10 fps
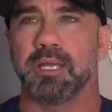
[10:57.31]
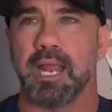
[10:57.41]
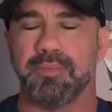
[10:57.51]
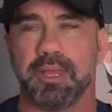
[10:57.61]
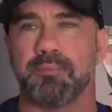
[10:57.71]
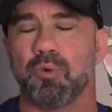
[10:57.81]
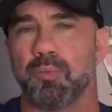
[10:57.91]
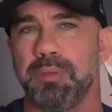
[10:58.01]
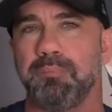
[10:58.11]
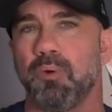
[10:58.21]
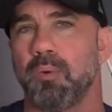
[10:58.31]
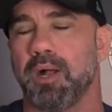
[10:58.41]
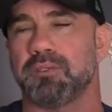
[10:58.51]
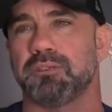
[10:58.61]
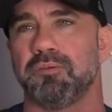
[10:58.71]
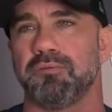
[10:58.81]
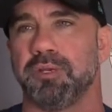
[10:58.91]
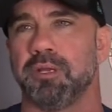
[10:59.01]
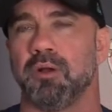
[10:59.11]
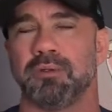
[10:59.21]
And then more people watch the
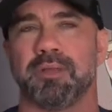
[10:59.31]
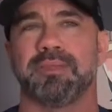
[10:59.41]
video.